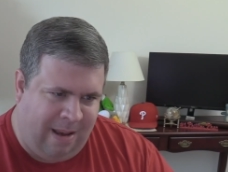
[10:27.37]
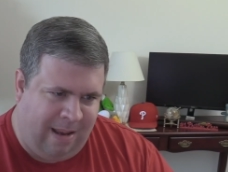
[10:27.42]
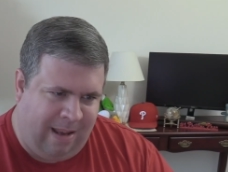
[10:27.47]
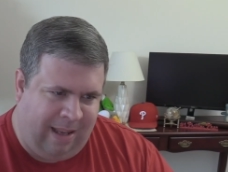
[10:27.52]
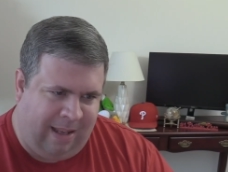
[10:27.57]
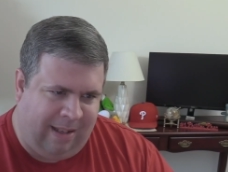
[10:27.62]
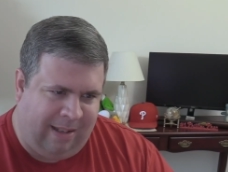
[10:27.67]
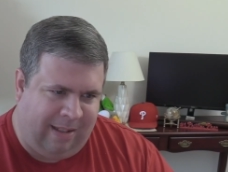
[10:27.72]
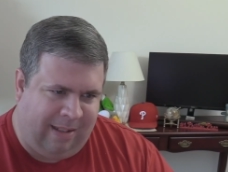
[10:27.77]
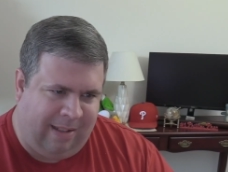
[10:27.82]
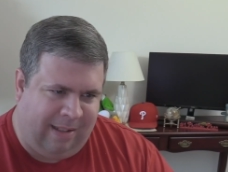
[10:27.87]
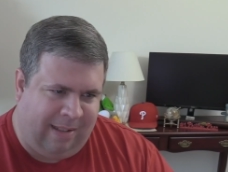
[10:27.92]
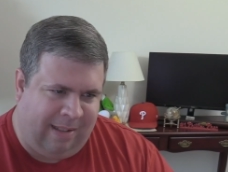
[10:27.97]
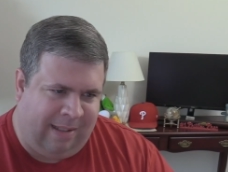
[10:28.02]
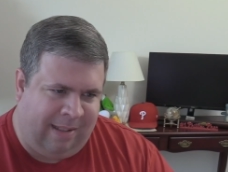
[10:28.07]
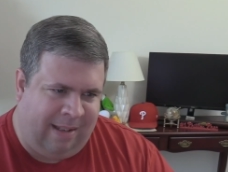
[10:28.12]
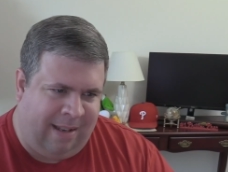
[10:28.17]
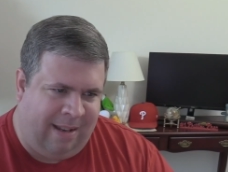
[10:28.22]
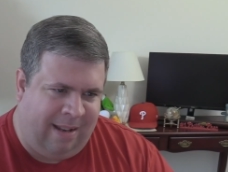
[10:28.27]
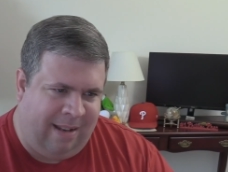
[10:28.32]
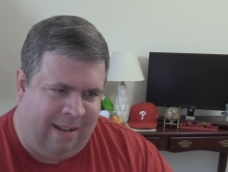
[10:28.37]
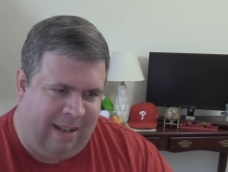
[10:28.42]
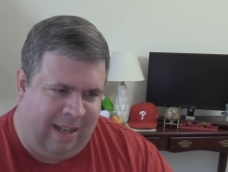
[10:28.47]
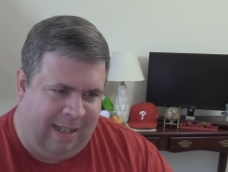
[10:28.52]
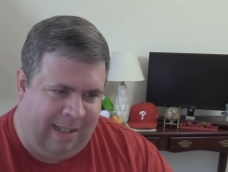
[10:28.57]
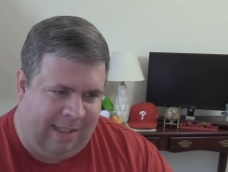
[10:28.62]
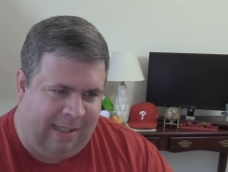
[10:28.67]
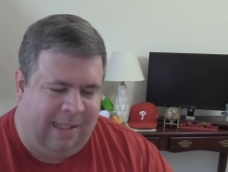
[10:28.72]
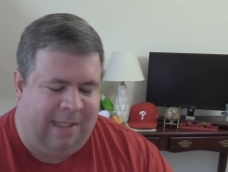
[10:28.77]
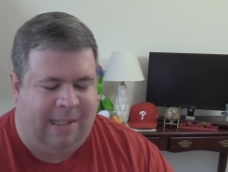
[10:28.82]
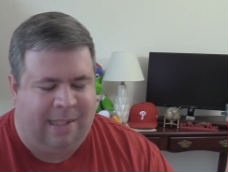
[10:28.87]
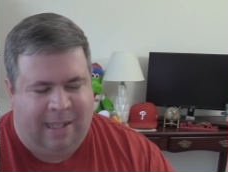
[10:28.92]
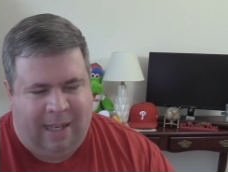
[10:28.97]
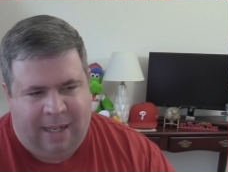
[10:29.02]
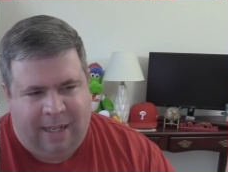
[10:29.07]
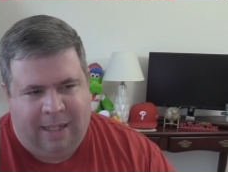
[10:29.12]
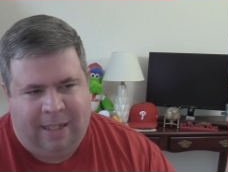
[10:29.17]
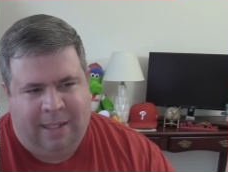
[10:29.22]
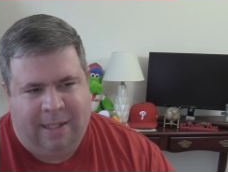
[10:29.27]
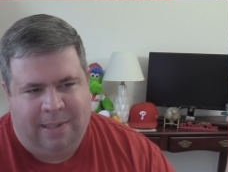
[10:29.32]
is as I
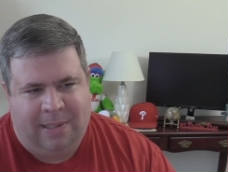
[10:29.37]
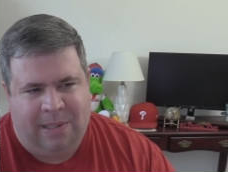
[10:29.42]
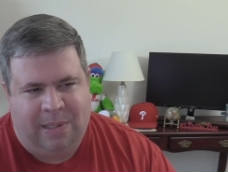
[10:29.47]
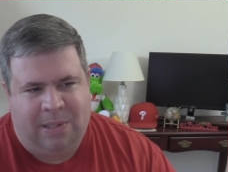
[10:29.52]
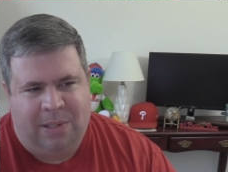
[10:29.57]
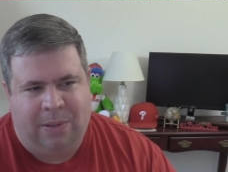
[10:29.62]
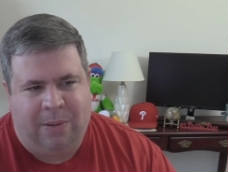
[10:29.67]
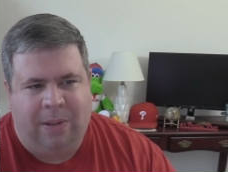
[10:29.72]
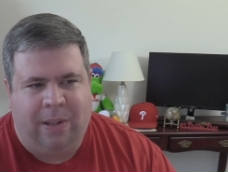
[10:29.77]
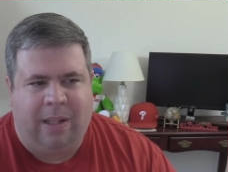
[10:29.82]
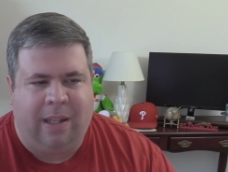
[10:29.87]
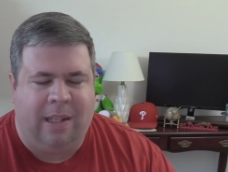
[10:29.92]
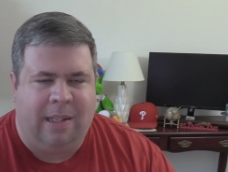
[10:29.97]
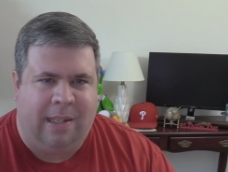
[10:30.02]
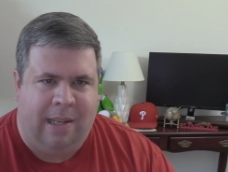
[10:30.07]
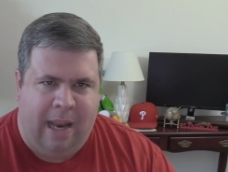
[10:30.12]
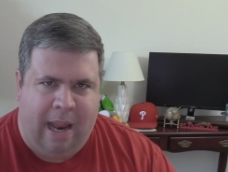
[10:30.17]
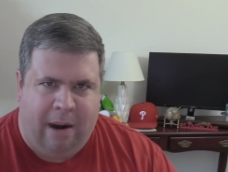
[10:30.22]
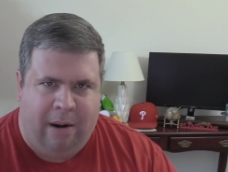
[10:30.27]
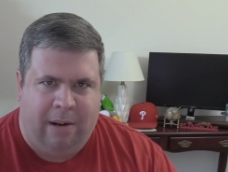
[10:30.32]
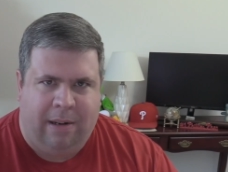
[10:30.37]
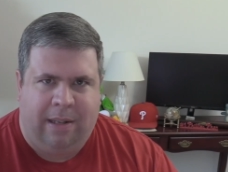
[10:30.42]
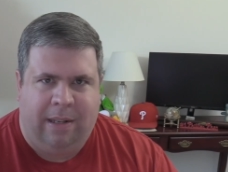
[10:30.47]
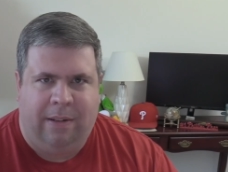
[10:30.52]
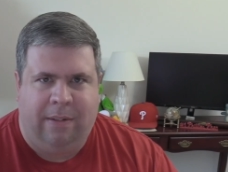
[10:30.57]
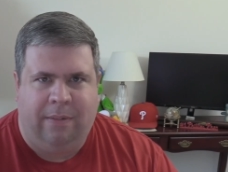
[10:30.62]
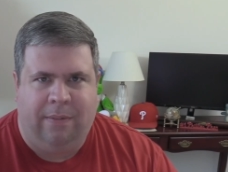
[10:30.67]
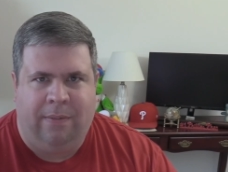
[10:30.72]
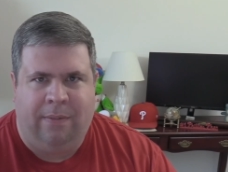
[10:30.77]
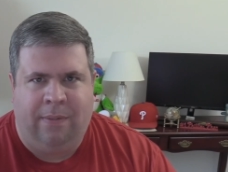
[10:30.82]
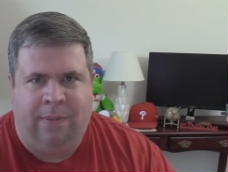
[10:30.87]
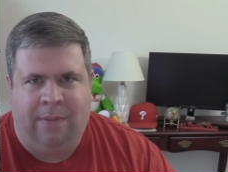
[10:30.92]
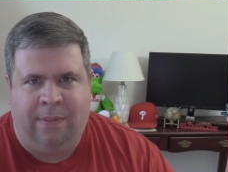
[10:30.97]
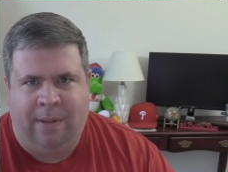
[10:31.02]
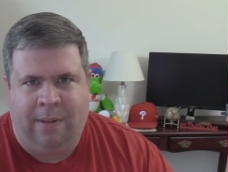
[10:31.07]
said, it does this through like this narrative